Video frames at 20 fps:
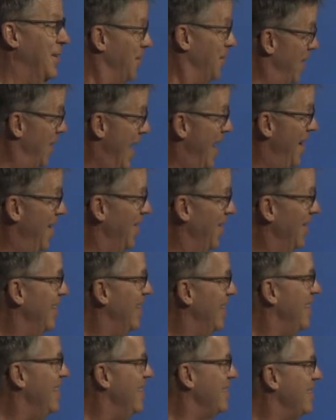Wow.
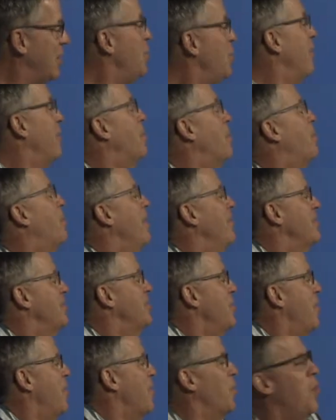It's like you had the
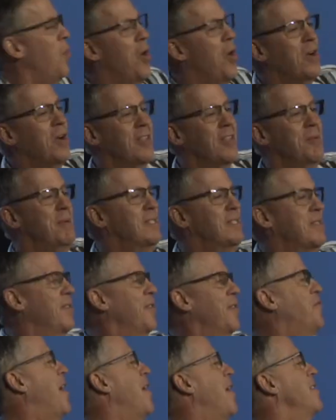privilege and honor to walk in the midst of
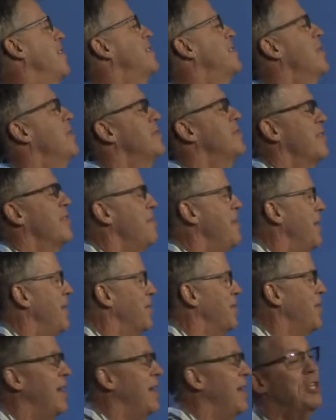the fiery stones of the
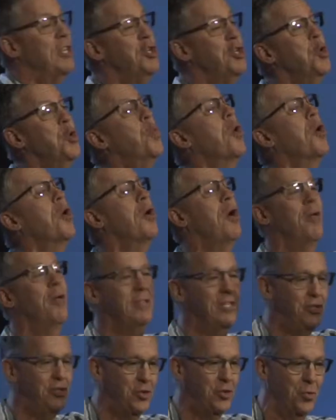mountain of God, and you were all
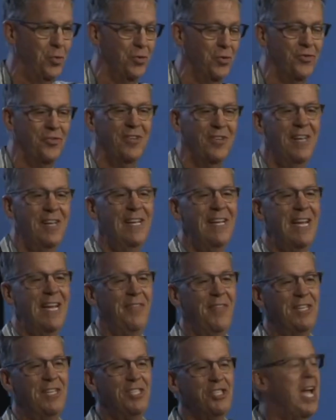these jewels,
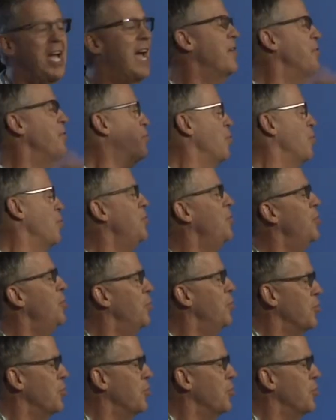and they shine through you.